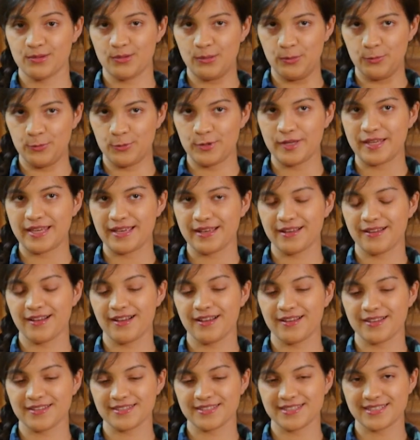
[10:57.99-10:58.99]
we
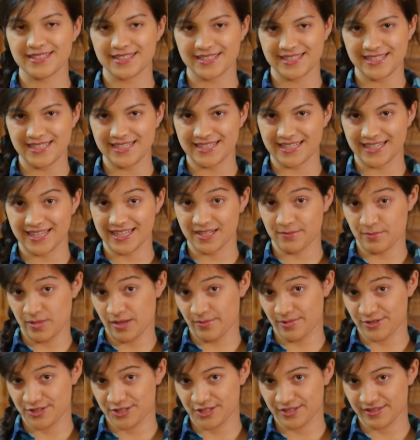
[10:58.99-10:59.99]
are succeeding in
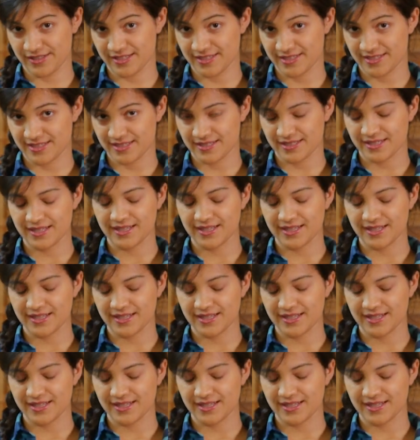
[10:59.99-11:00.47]
publishing this.